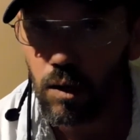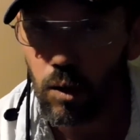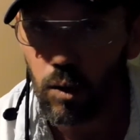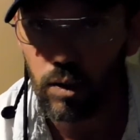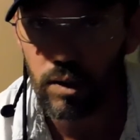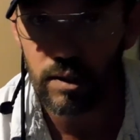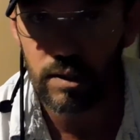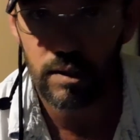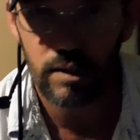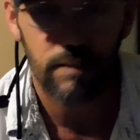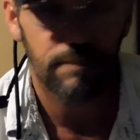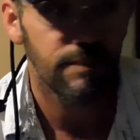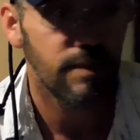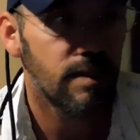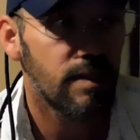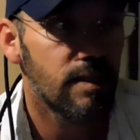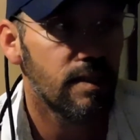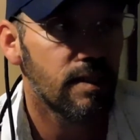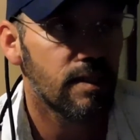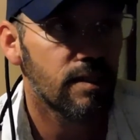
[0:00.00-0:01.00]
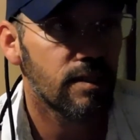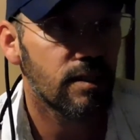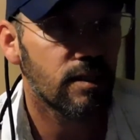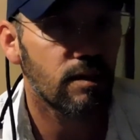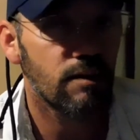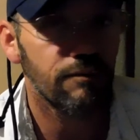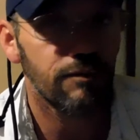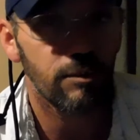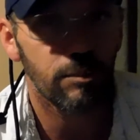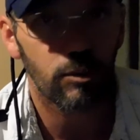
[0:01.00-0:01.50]
or
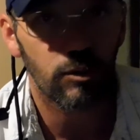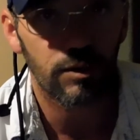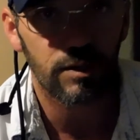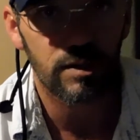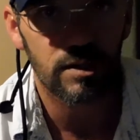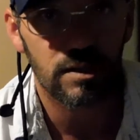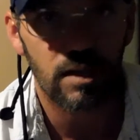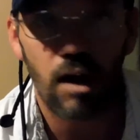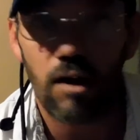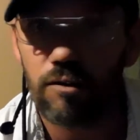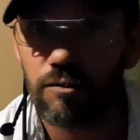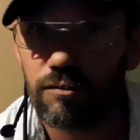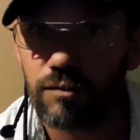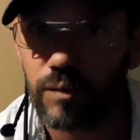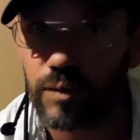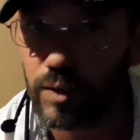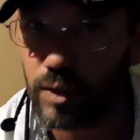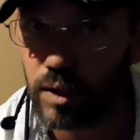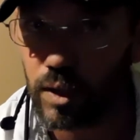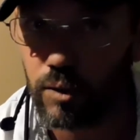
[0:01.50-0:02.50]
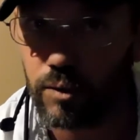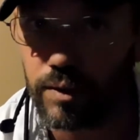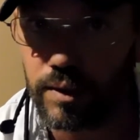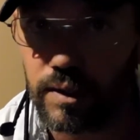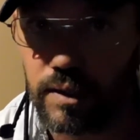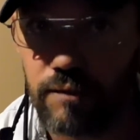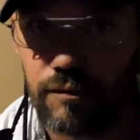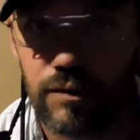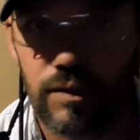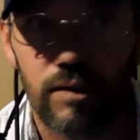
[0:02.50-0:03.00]
comfortableness of the clothing.
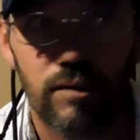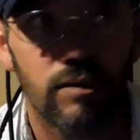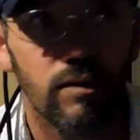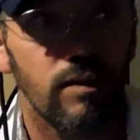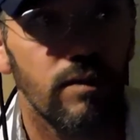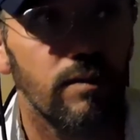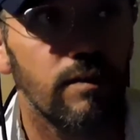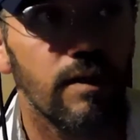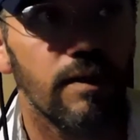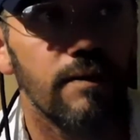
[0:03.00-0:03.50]
If you're